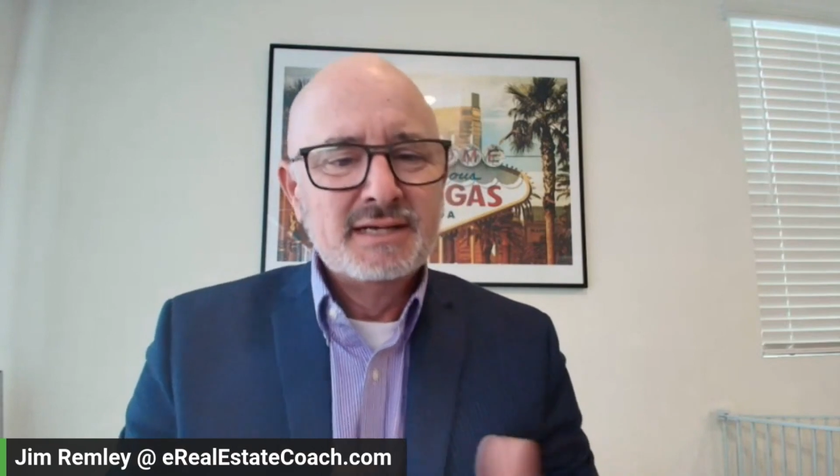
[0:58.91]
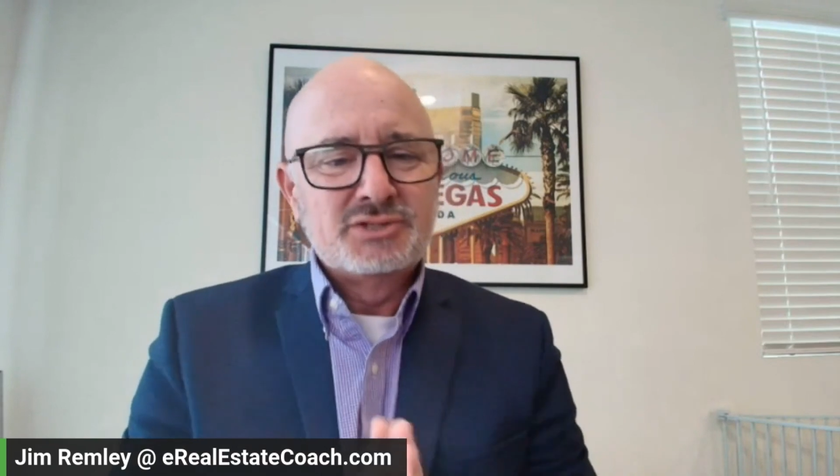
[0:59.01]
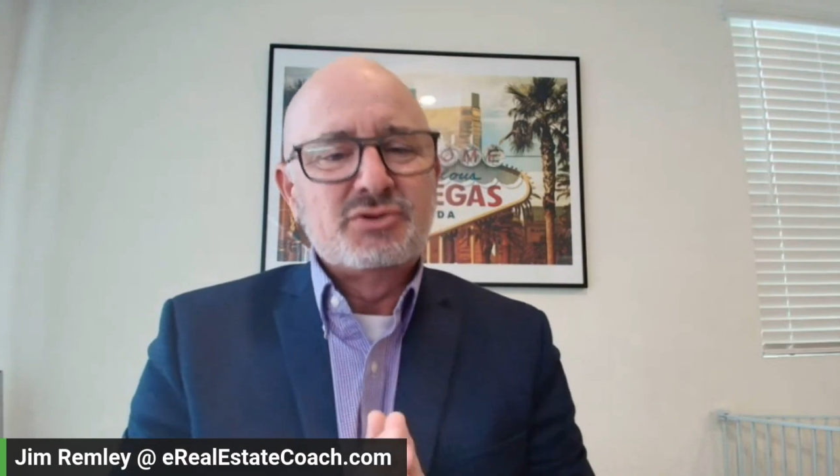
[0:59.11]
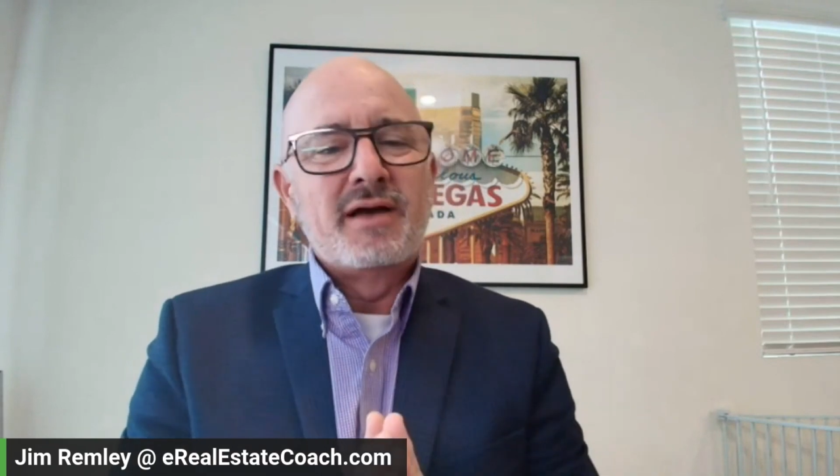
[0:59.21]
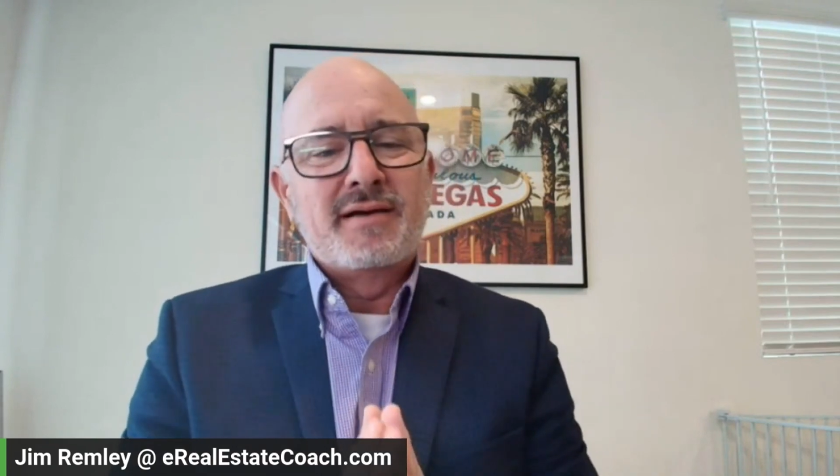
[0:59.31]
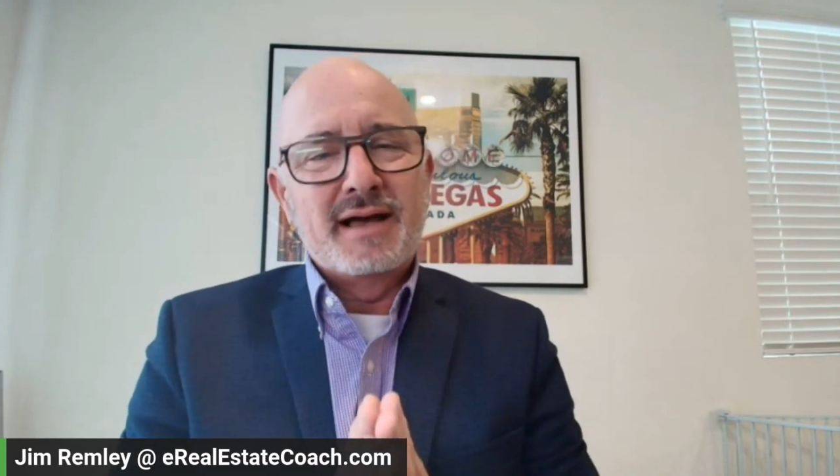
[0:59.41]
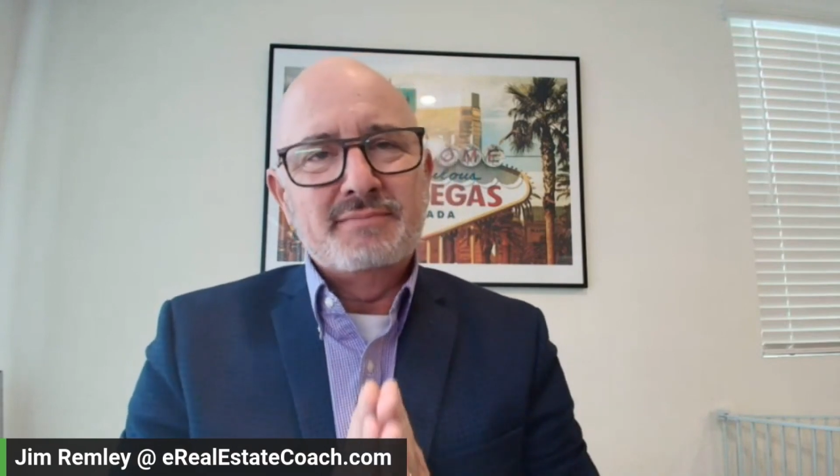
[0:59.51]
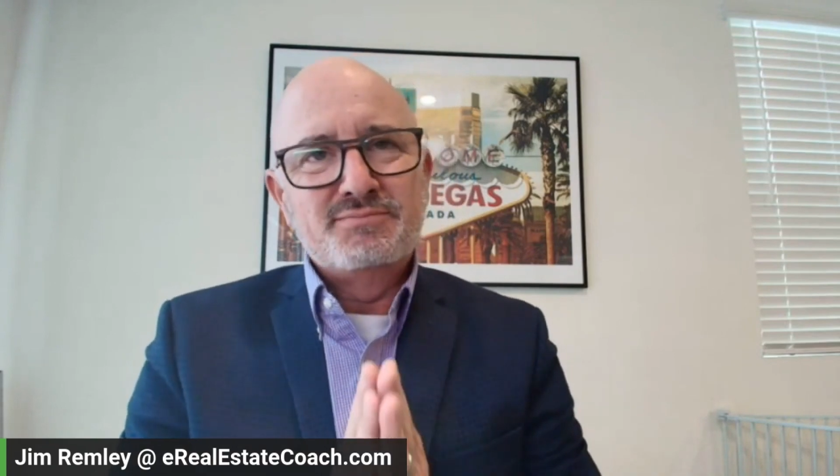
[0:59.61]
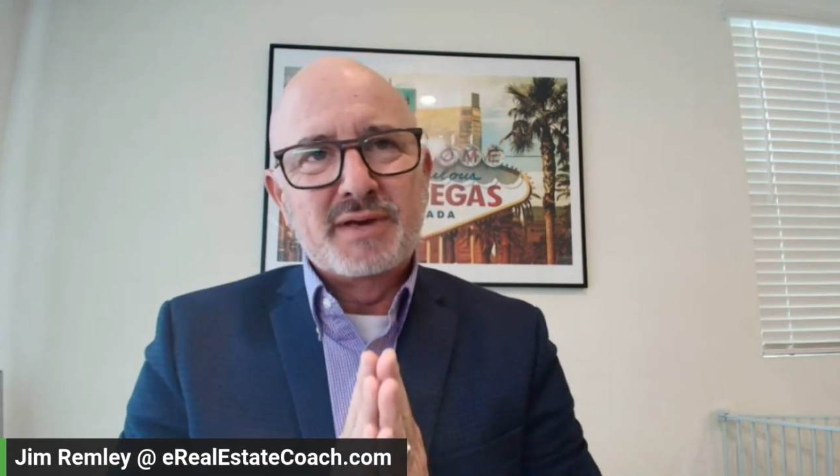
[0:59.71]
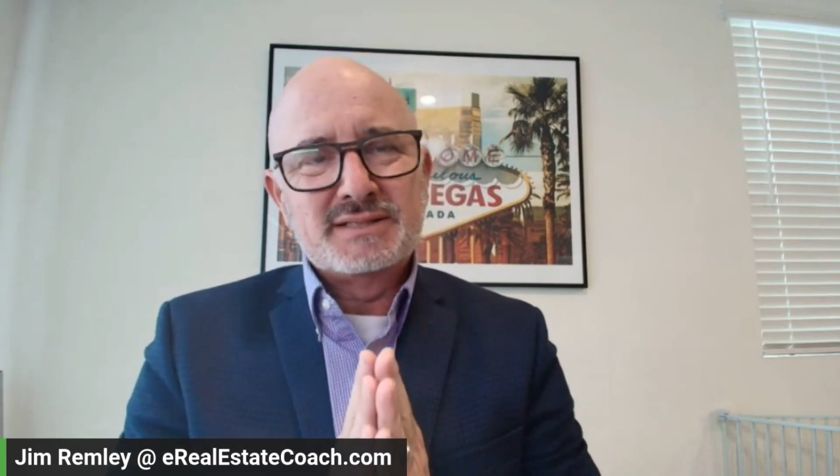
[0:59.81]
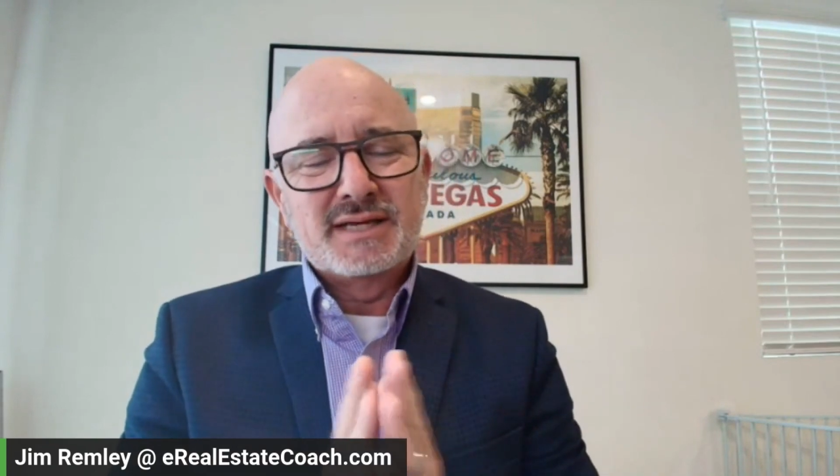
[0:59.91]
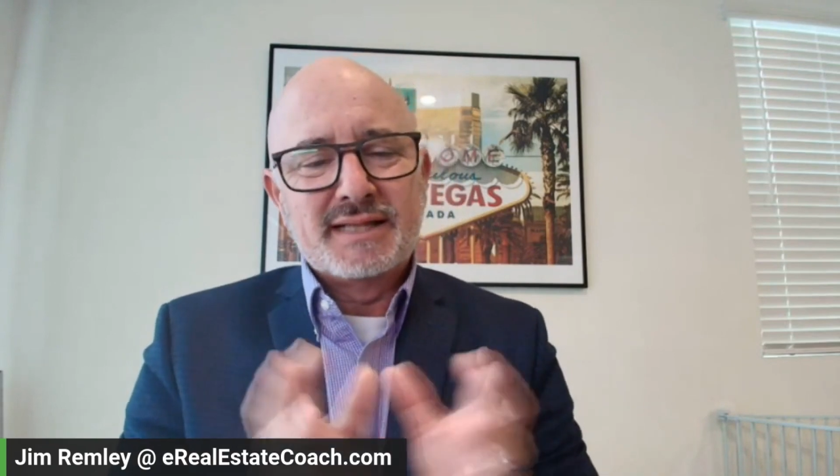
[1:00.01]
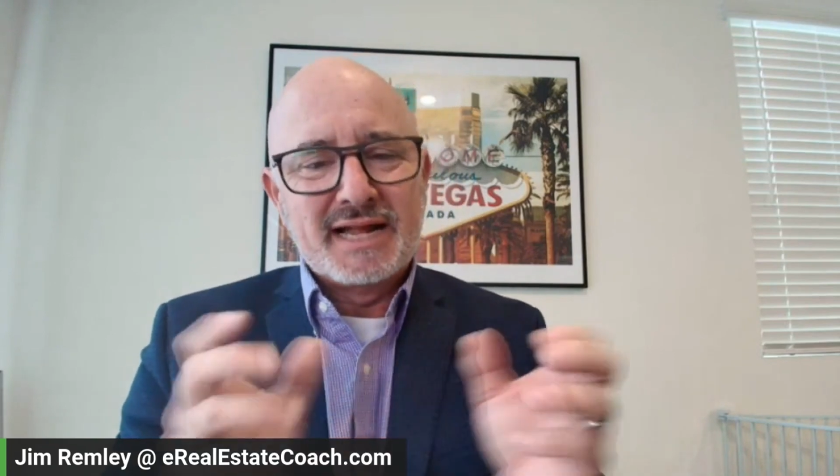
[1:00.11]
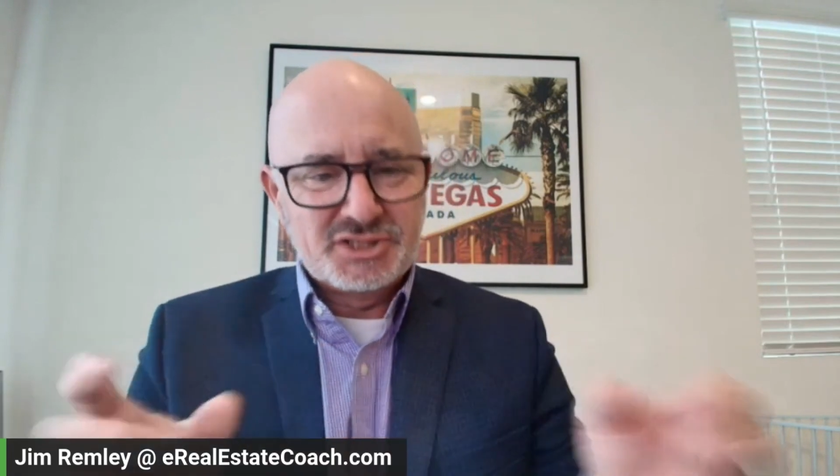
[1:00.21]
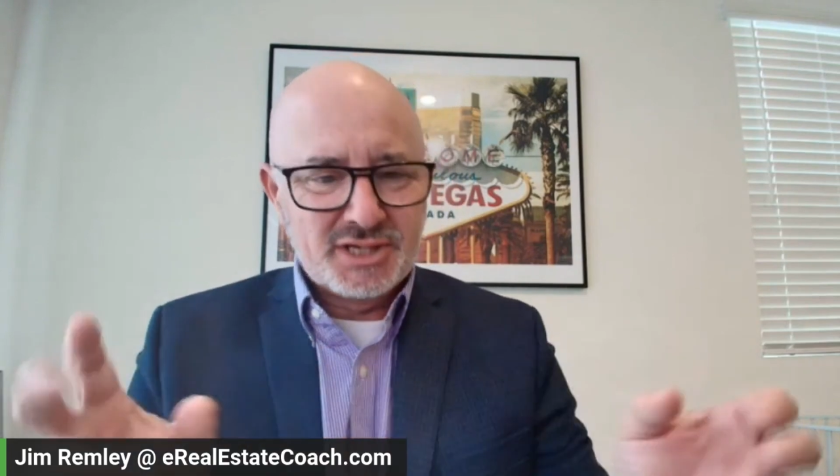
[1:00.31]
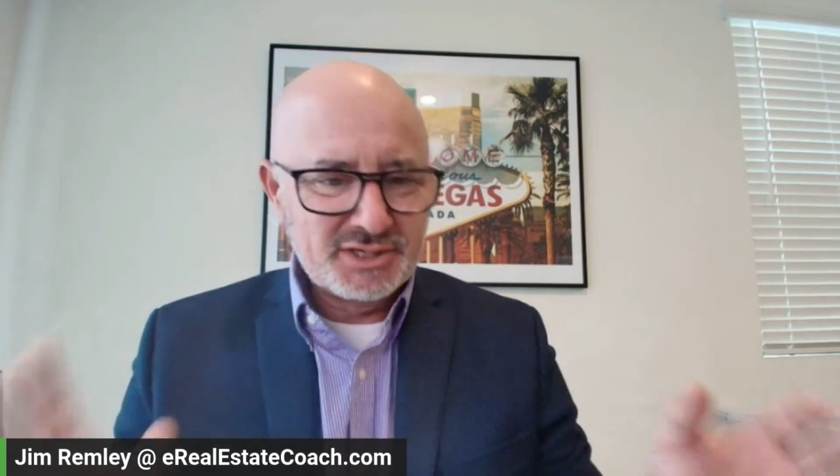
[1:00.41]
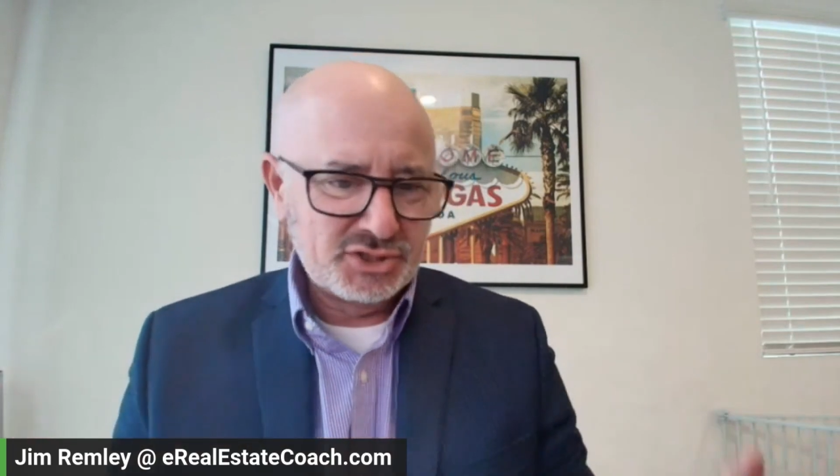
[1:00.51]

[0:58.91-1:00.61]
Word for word: So I, yeah. I basically latched on